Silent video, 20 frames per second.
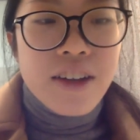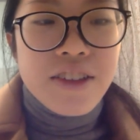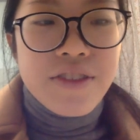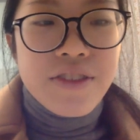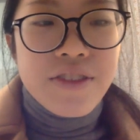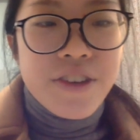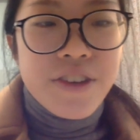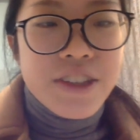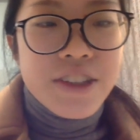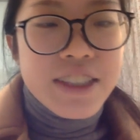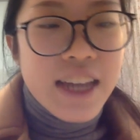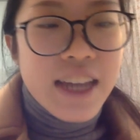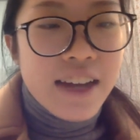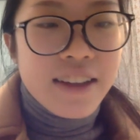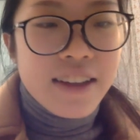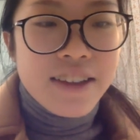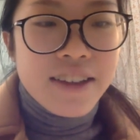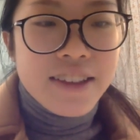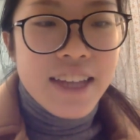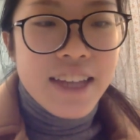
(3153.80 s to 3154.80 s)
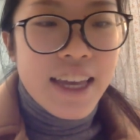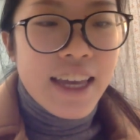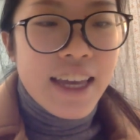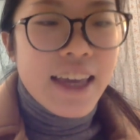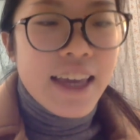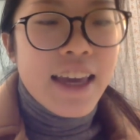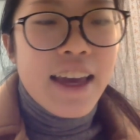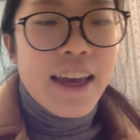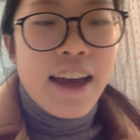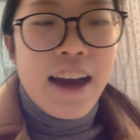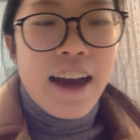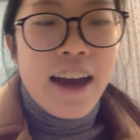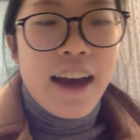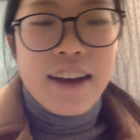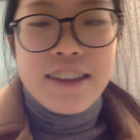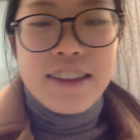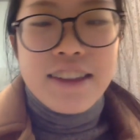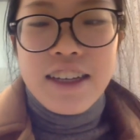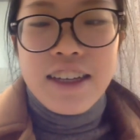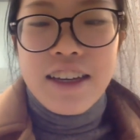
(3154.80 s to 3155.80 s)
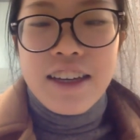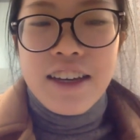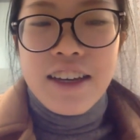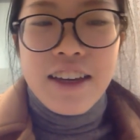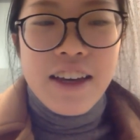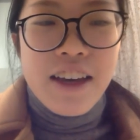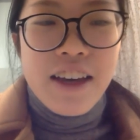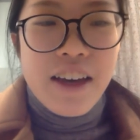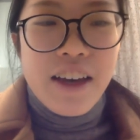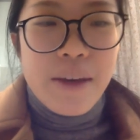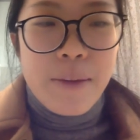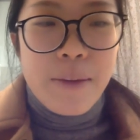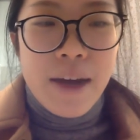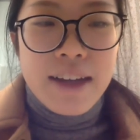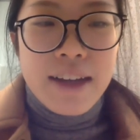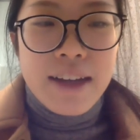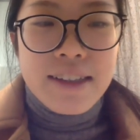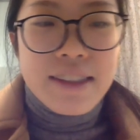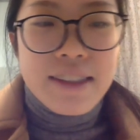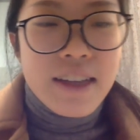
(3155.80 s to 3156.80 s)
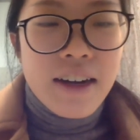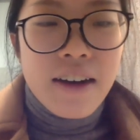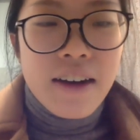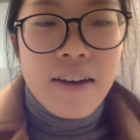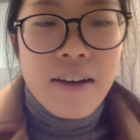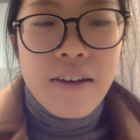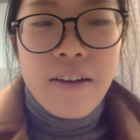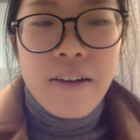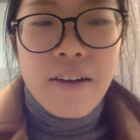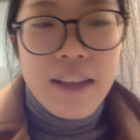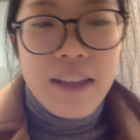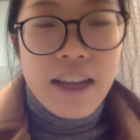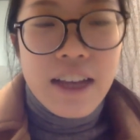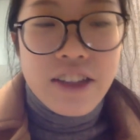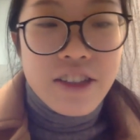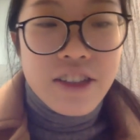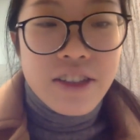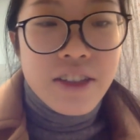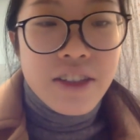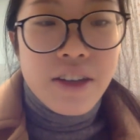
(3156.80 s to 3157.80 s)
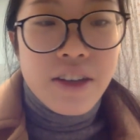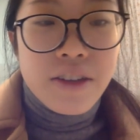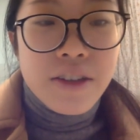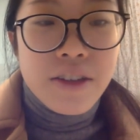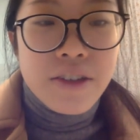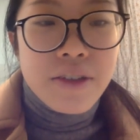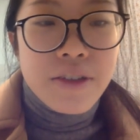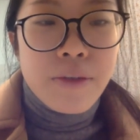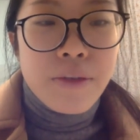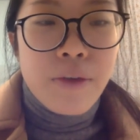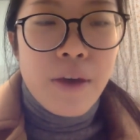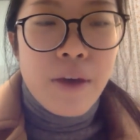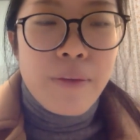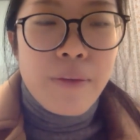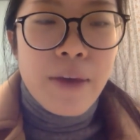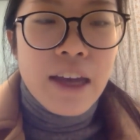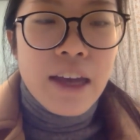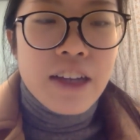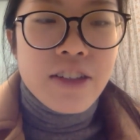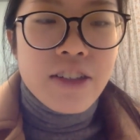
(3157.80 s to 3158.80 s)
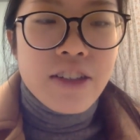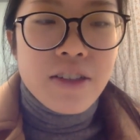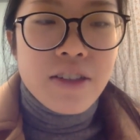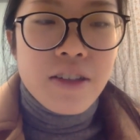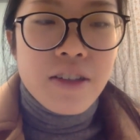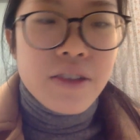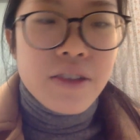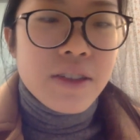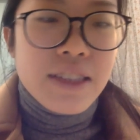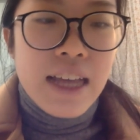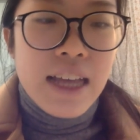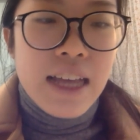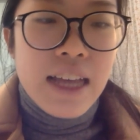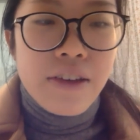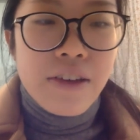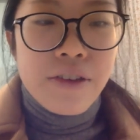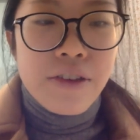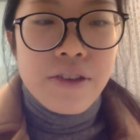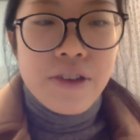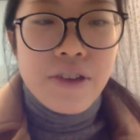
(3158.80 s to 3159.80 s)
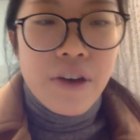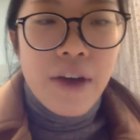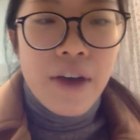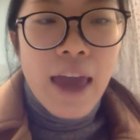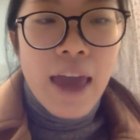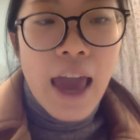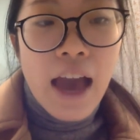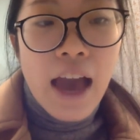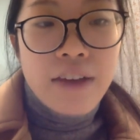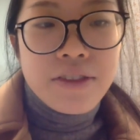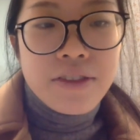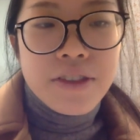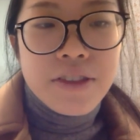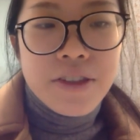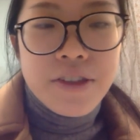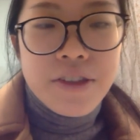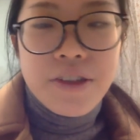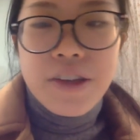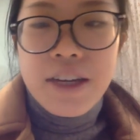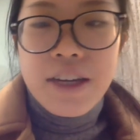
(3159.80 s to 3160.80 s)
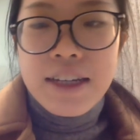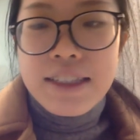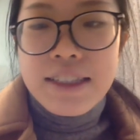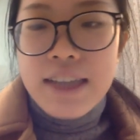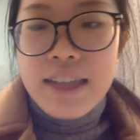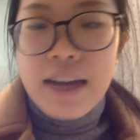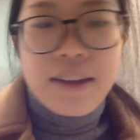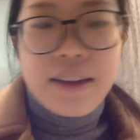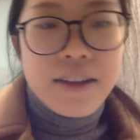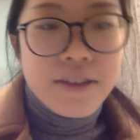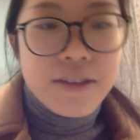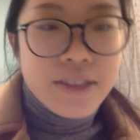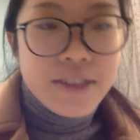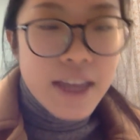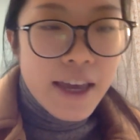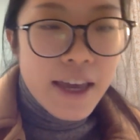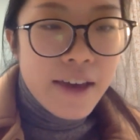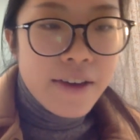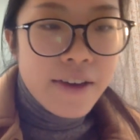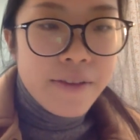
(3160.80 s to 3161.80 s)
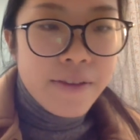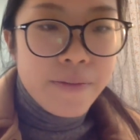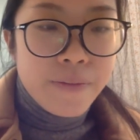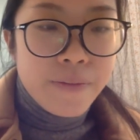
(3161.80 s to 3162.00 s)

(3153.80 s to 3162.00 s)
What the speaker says: for downloading the Python, or like just go to the web page so that you don't have to download there.